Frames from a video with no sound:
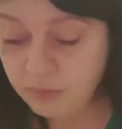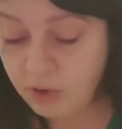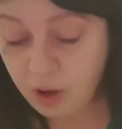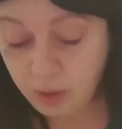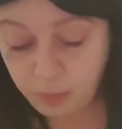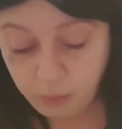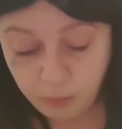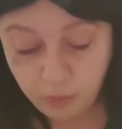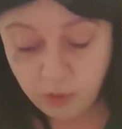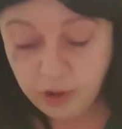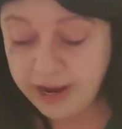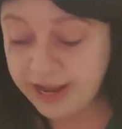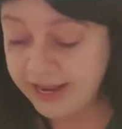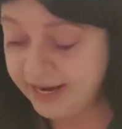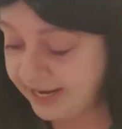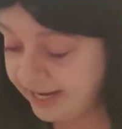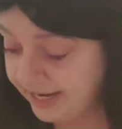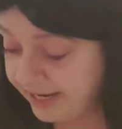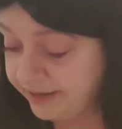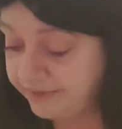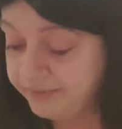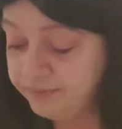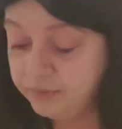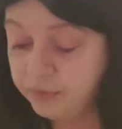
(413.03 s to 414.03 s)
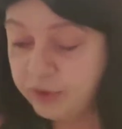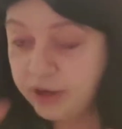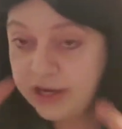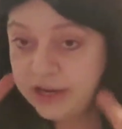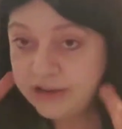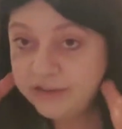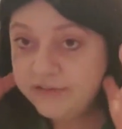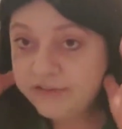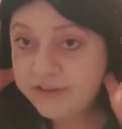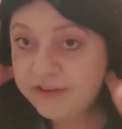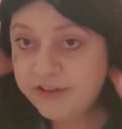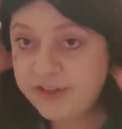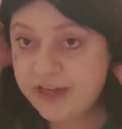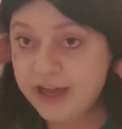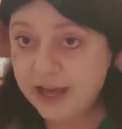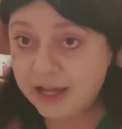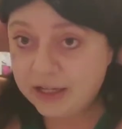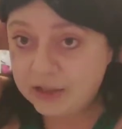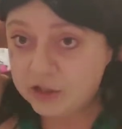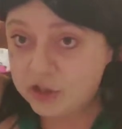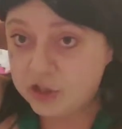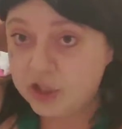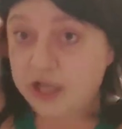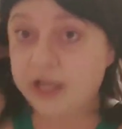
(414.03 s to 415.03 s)
I'm ready. I'm ready for
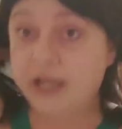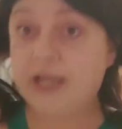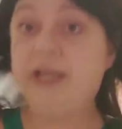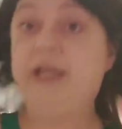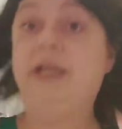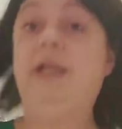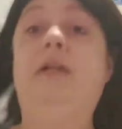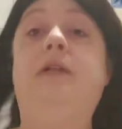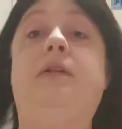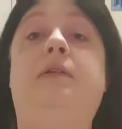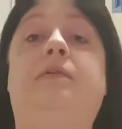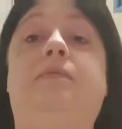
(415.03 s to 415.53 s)
that shit.